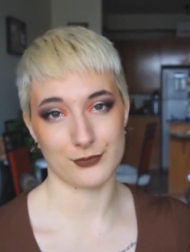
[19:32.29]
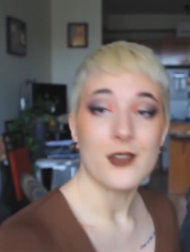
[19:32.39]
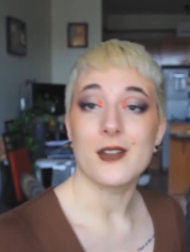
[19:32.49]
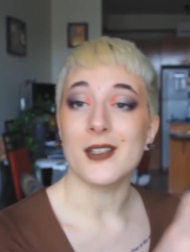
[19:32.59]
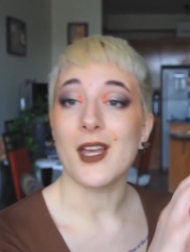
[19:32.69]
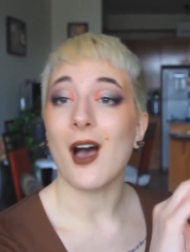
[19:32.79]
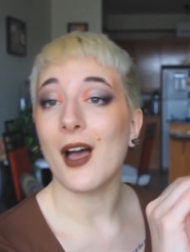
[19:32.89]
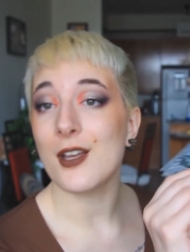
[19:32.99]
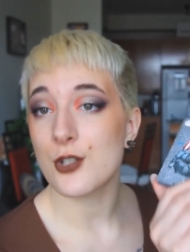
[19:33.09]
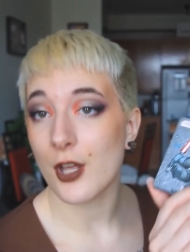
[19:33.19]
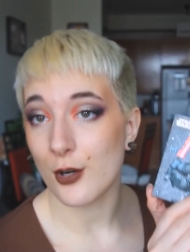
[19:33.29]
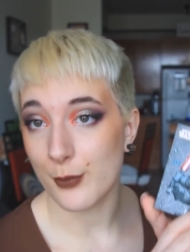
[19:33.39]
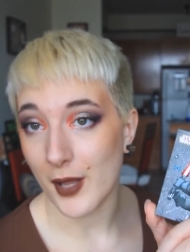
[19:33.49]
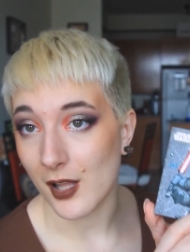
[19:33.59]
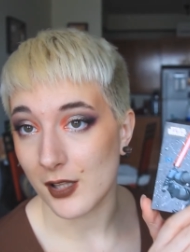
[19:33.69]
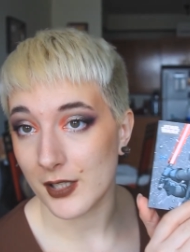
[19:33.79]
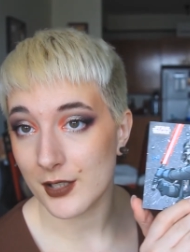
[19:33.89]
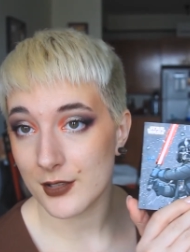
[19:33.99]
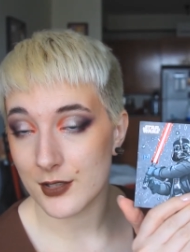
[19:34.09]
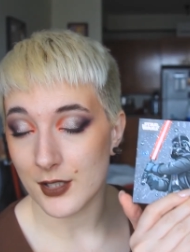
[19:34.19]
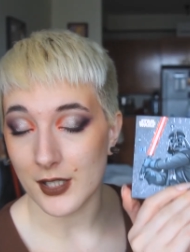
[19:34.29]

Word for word: And then the eyeshadow palette